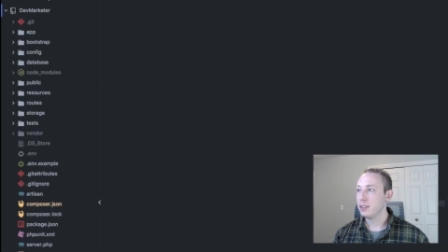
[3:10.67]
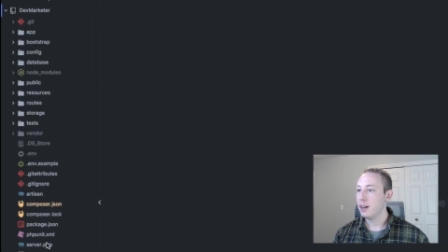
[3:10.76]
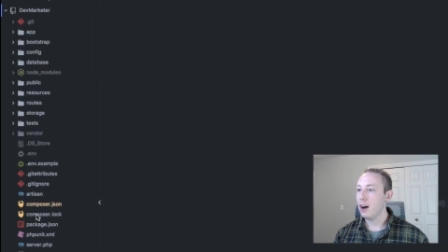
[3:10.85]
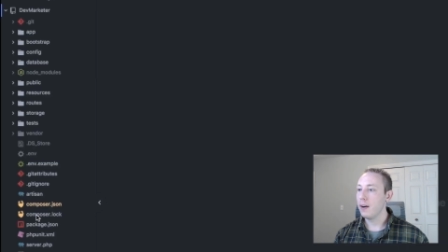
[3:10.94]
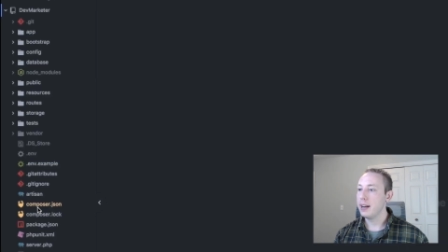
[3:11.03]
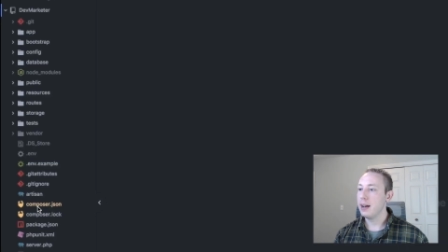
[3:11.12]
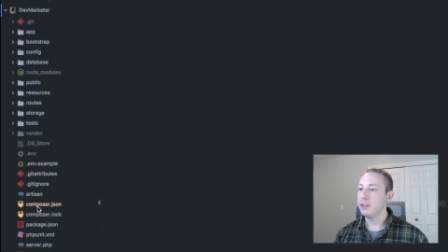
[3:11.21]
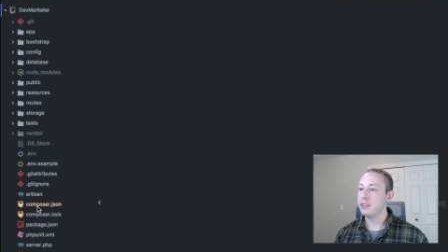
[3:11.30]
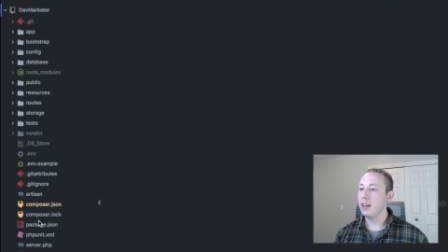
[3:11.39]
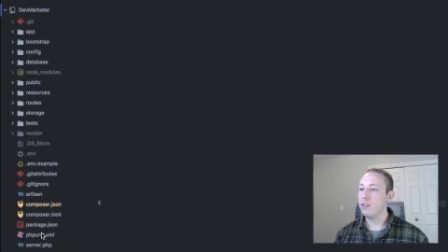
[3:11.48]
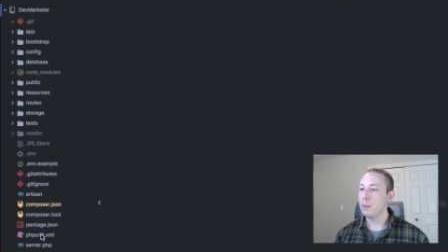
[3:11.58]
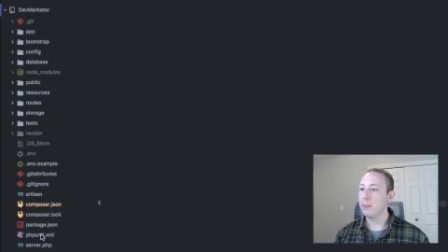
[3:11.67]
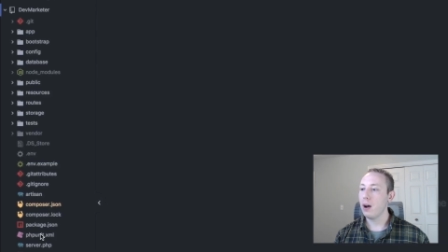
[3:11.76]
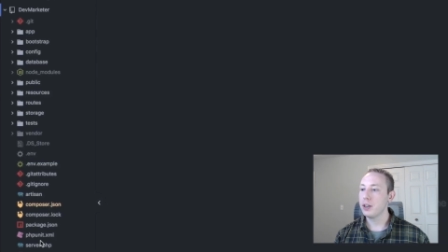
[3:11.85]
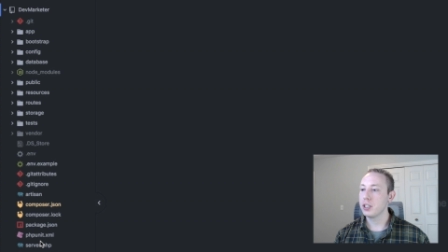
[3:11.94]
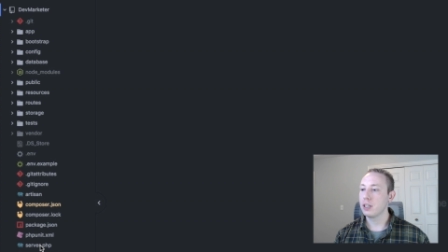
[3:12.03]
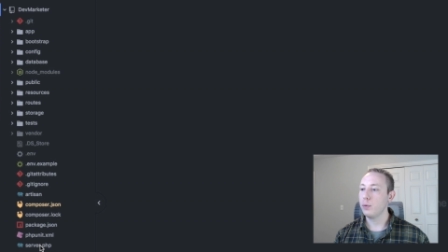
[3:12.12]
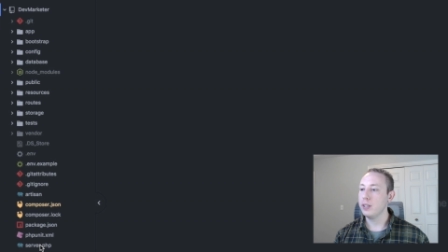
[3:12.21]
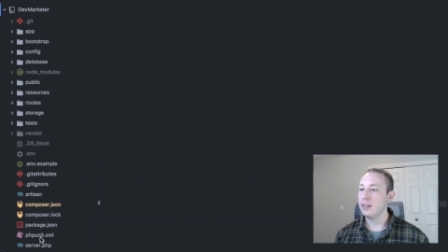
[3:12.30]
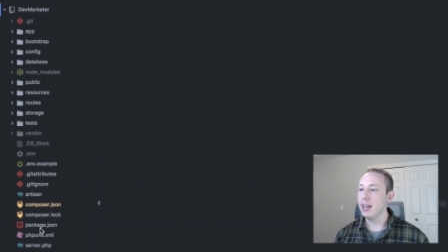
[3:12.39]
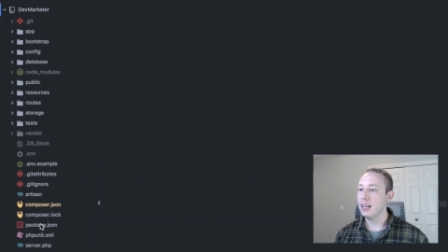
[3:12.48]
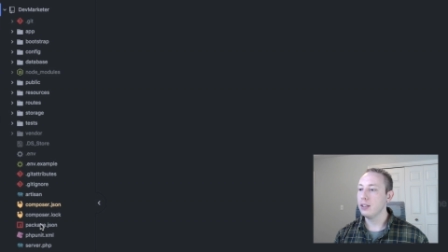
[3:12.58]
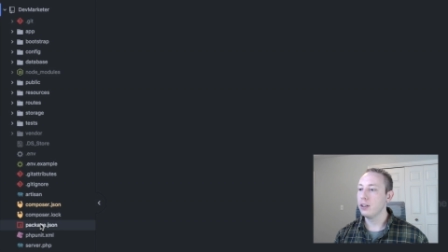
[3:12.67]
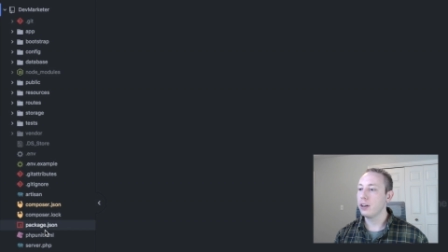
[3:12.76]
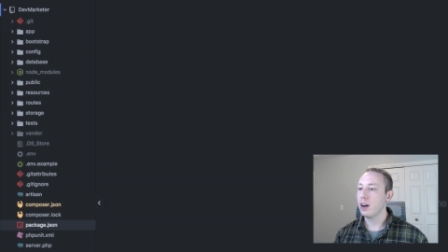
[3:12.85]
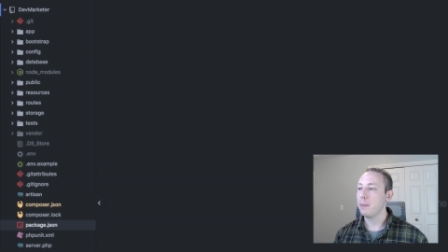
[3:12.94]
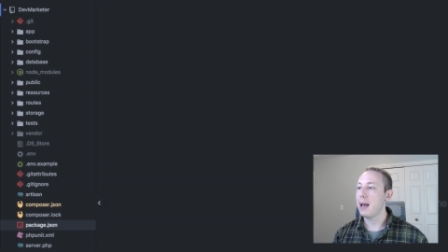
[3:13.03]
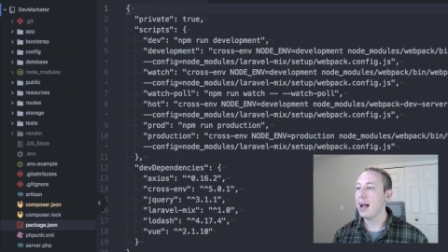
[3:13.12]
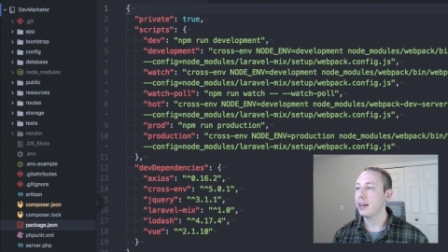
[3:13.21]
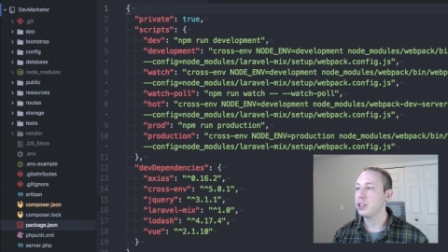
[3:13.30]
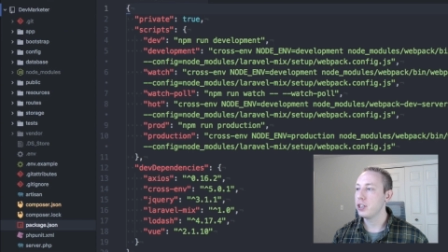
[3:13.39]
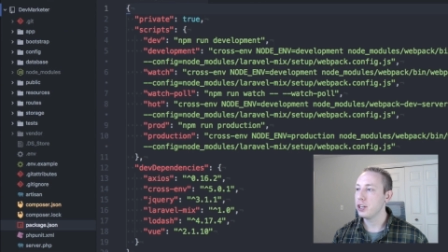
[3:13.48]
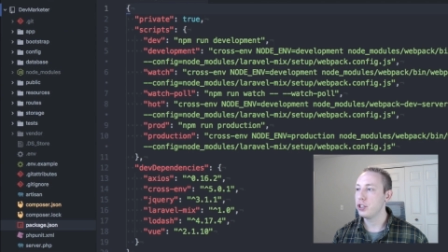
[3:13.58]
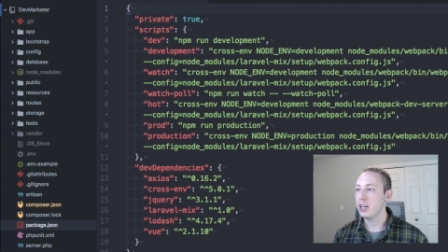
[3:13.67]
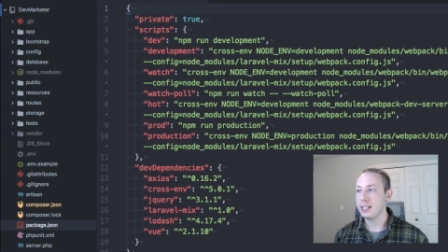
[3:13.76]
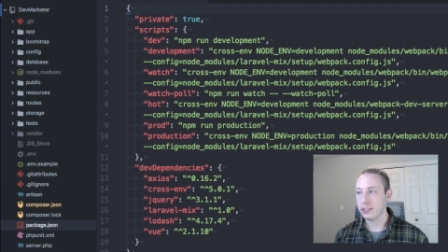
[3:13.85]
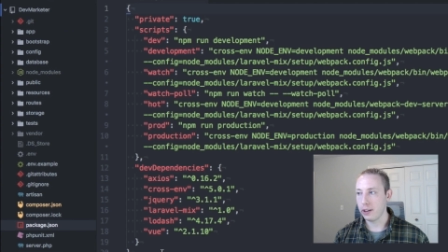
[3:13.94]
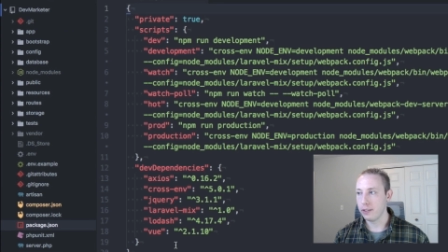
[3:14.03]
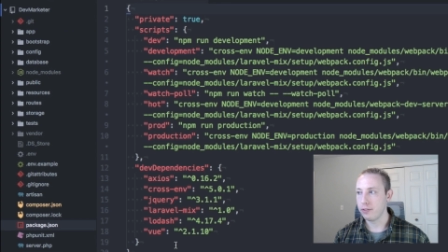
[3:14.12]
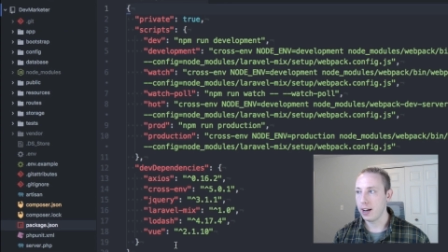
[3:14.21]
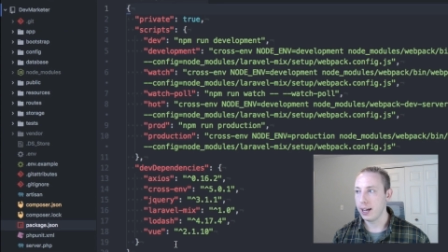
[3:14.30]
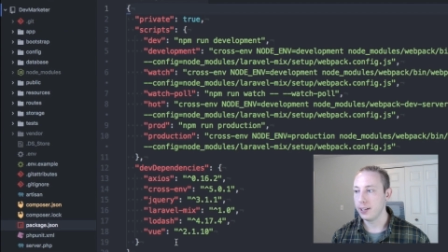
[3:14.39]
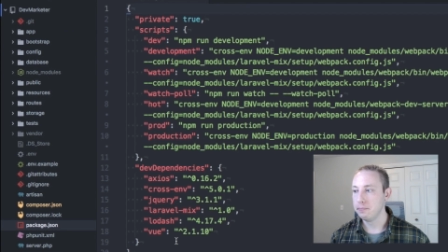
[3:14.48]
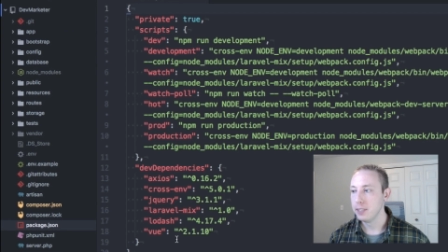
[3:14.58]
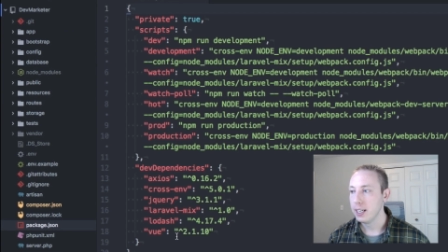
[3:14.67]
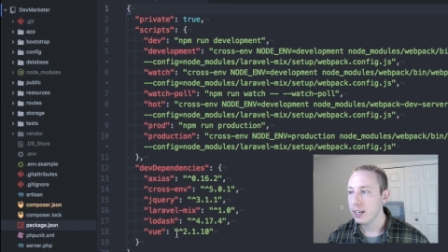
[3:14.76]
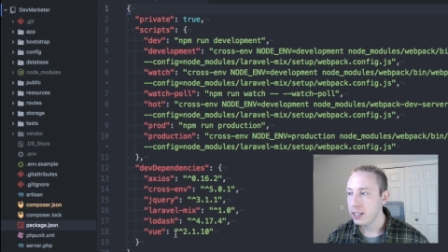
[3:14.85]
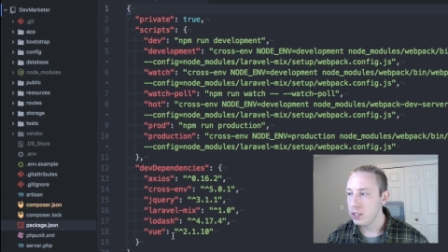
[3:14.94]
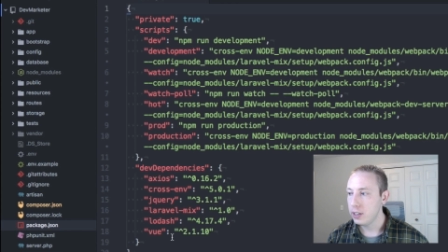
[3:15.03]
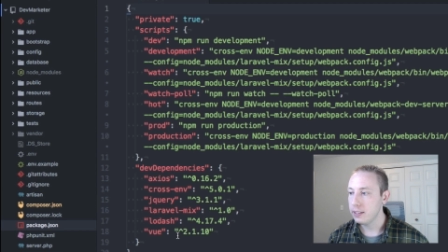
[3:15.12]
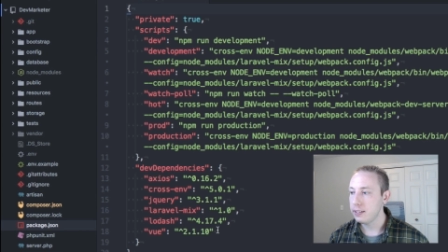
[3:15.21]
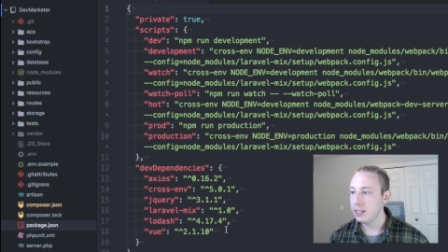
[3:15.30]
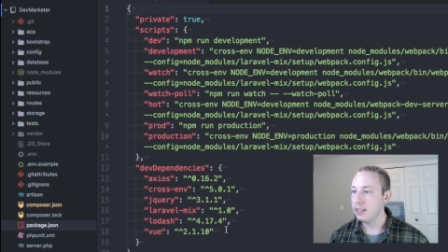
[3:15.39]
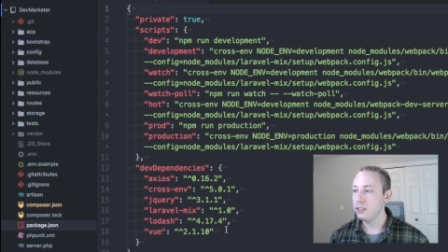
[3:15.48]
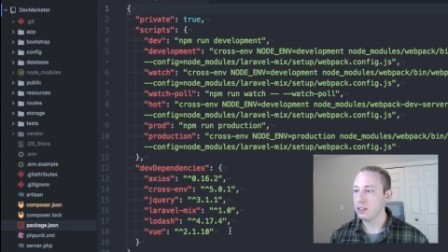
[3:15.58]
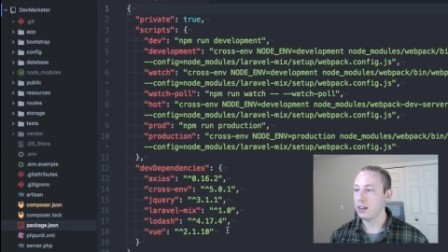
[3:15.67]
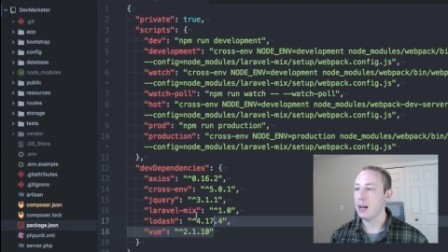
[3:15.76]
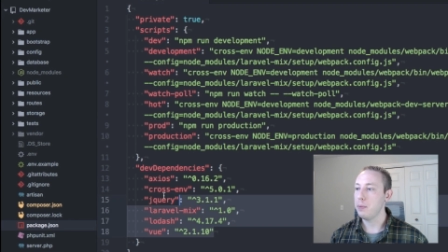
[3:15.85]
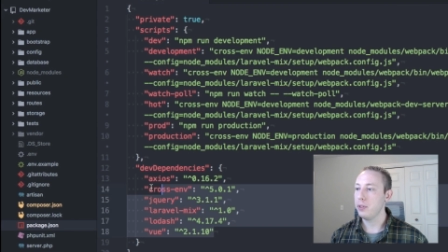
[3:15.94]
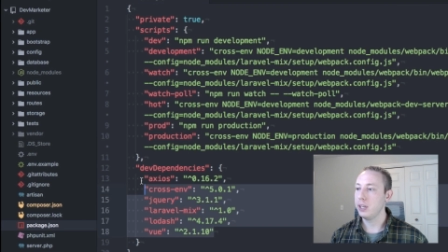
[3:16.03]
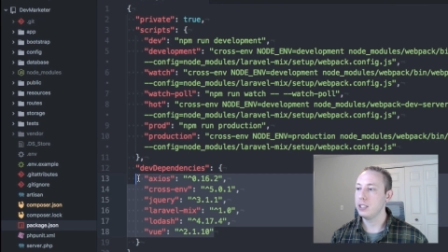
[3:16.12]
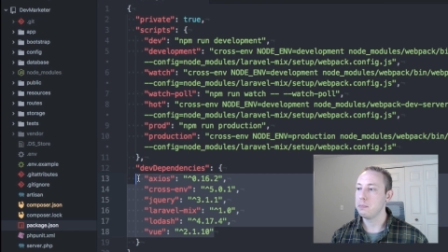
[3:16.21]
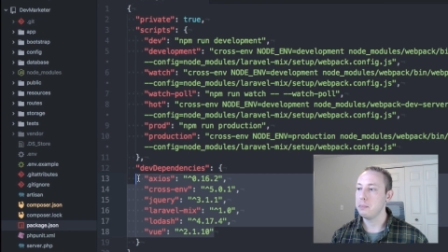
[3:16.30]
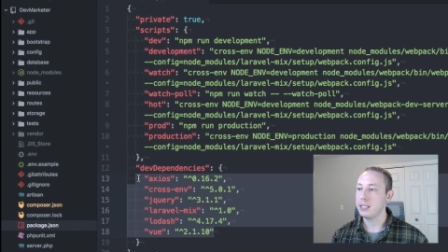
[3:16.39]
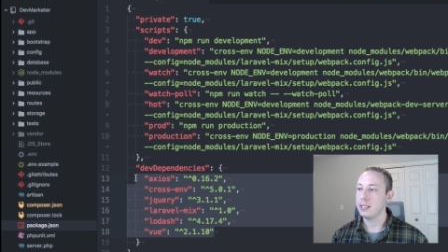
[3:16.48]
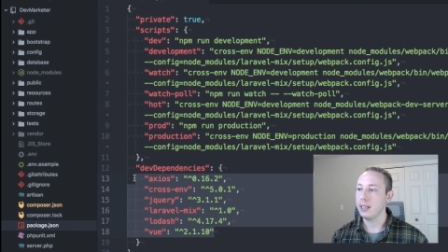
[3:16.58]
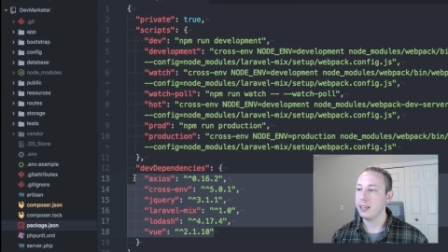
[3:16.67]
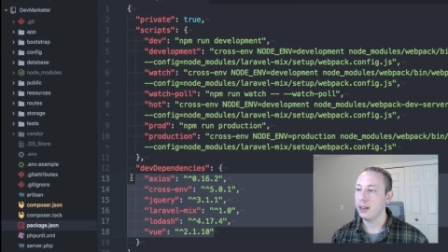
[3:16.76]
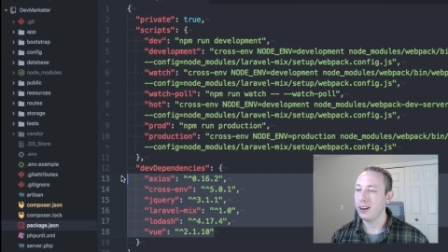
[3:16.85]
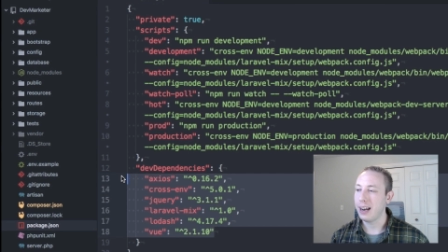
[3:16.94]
All right, now inside of our project, if we take a look at our package.json file, you can see there's a couple things missing in here.